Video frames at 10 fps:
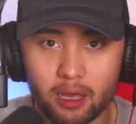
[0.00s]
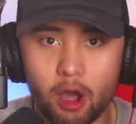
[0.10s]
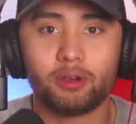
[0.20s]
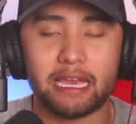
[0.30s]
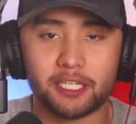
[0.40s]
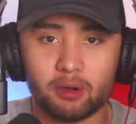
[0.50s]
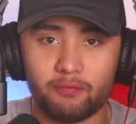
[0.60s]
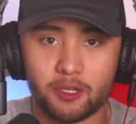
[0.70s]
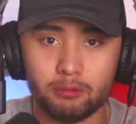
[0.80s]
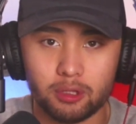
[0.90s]
Okay, so
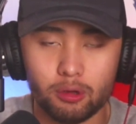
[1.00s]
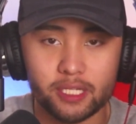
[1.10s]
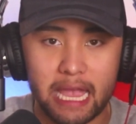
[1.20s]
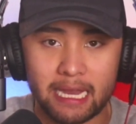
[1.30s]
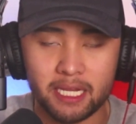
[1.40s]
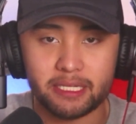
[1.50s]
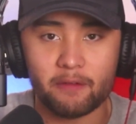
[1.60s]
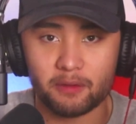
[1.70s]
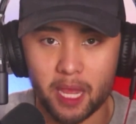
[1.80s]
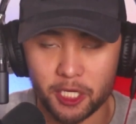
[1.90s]
if you lose any
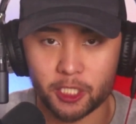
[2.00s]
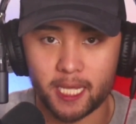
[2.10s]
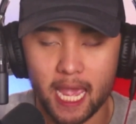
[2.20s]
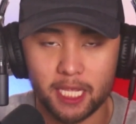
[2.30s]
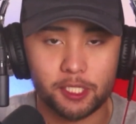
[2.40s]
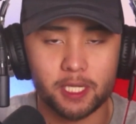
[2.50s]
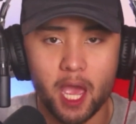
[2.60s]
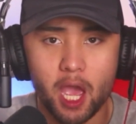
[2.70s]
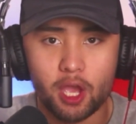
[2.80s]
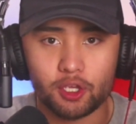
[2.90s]
defamation case,
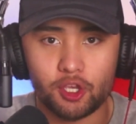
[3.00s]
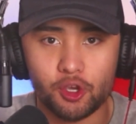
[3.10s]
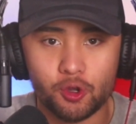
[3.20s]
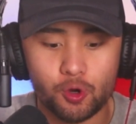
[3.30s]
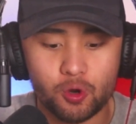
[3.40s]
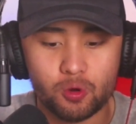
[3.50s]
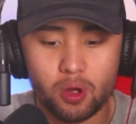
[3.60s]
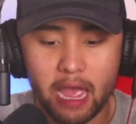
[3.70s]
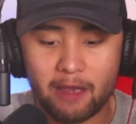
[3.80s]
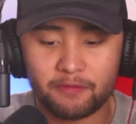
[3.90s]
you
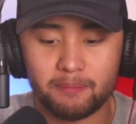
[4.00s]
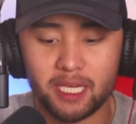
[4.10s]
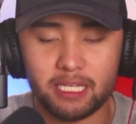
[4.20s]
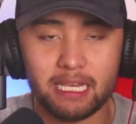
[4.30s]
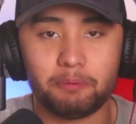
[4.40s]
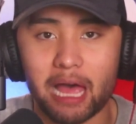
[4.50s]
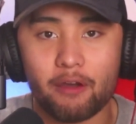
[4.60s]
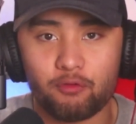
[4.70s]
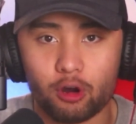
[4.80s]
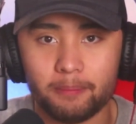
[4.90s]
have to be
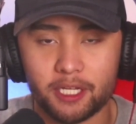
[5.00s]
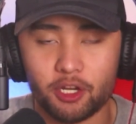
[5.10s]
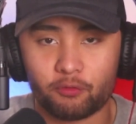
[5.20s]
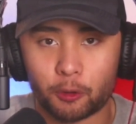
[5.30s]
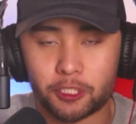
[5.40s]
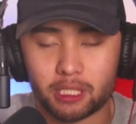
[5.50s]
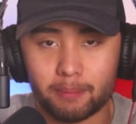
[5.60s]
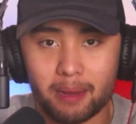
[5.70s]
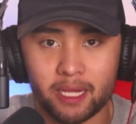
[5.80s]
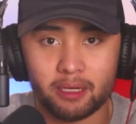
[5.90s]
deplatformed and your First
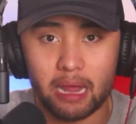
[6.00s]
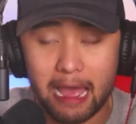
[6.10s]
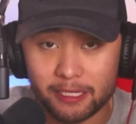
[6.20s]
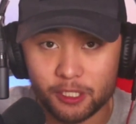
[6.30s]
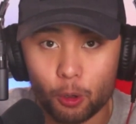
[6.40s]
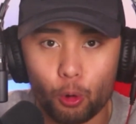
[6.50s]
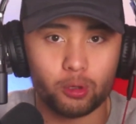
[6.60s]
Amendment as a whole